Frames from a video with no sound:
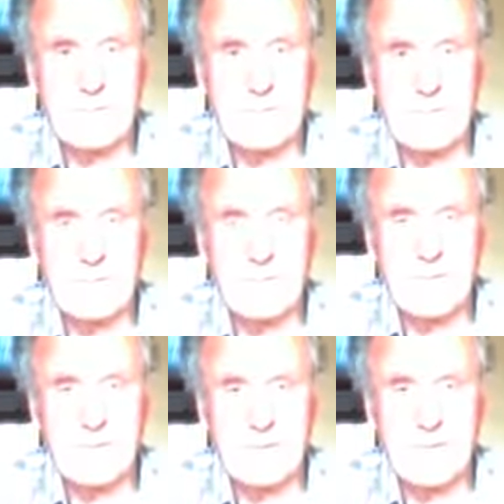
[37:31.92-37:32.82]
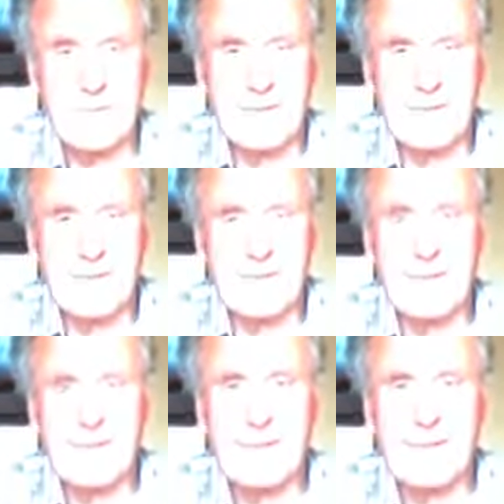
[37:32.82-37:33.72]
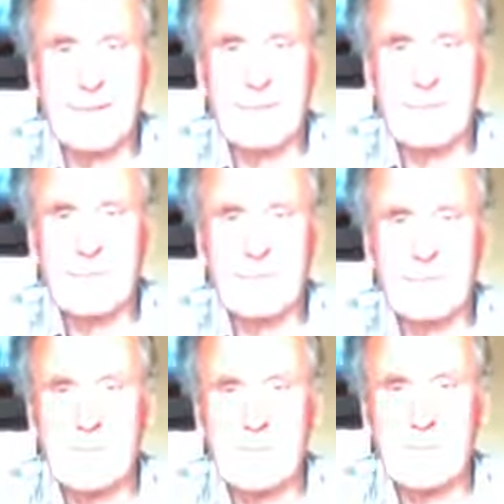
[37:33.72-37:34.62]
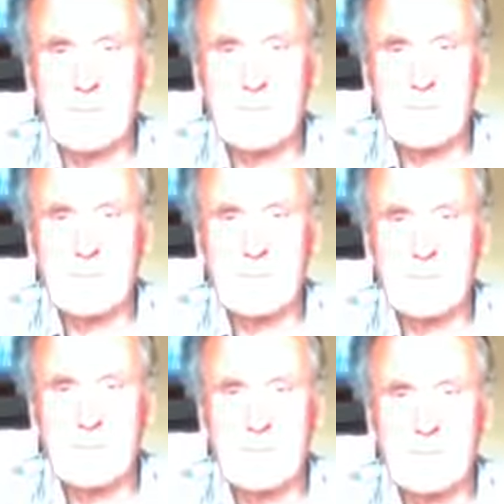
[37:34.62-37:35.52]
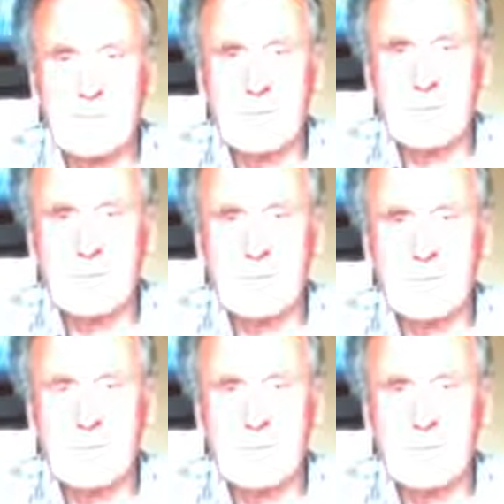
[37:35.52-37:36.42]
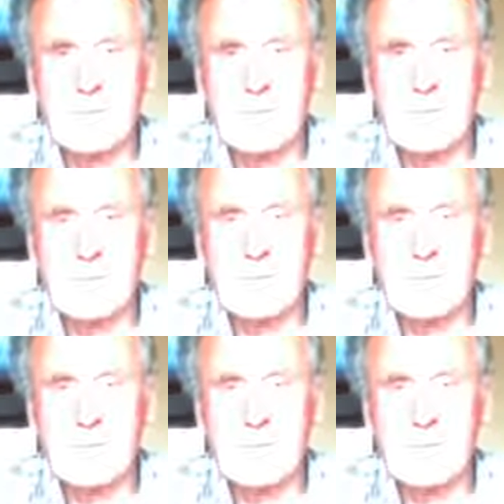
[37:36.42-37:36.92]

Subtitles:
So within an hour of me sending that email, we're live again. She'll be up and running, will she?